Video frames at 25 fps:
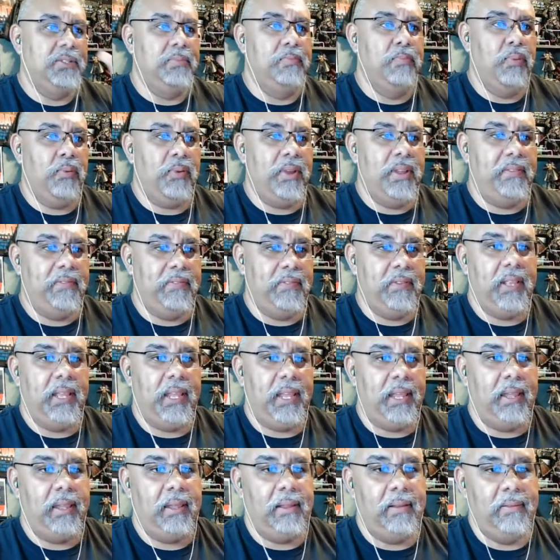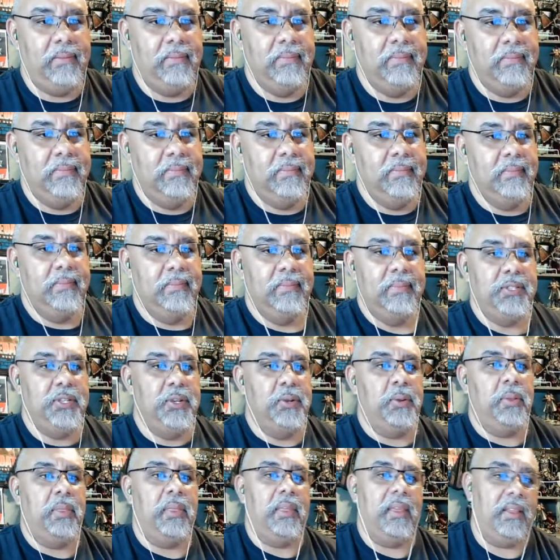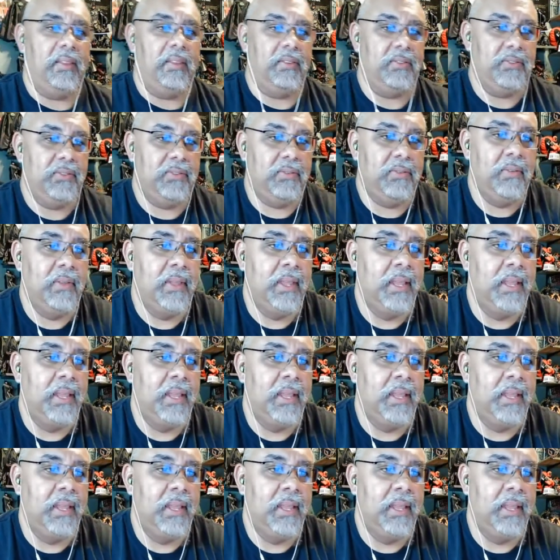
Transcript: briefly do this.